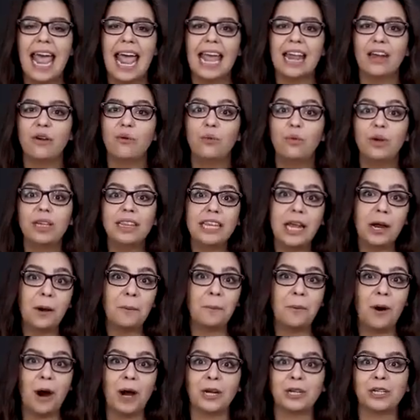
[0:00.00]
and with their
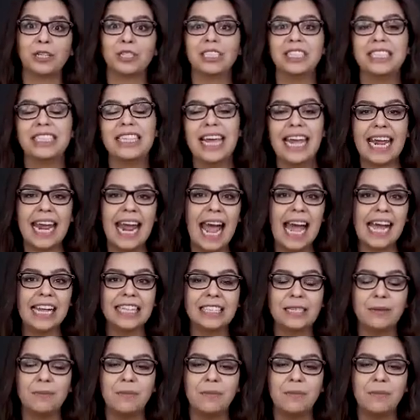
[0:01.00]
partners, they had